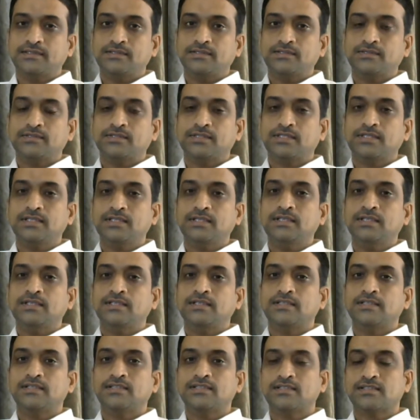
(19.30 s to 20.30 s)
Okay,
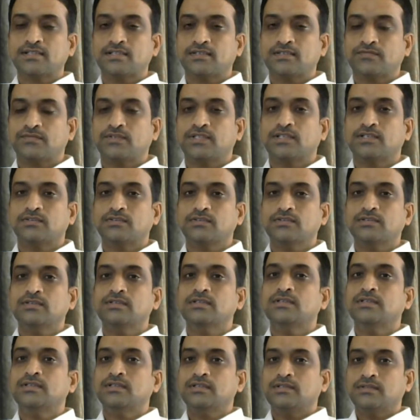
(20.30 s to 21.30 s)
this is roughly around
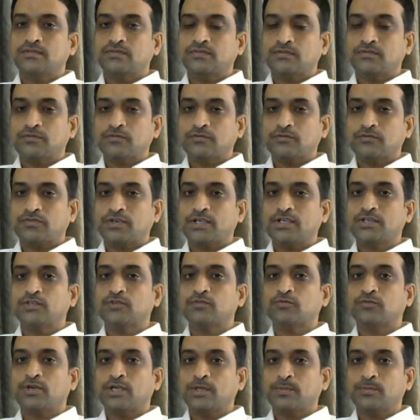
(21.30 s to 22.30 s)
5
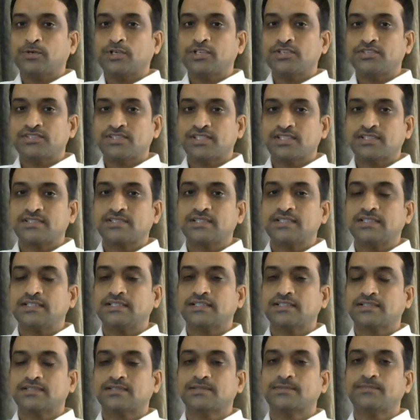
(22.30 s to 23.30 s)
to 5.6
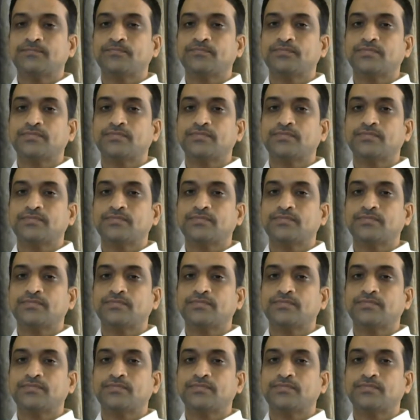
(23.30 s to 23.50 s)
liters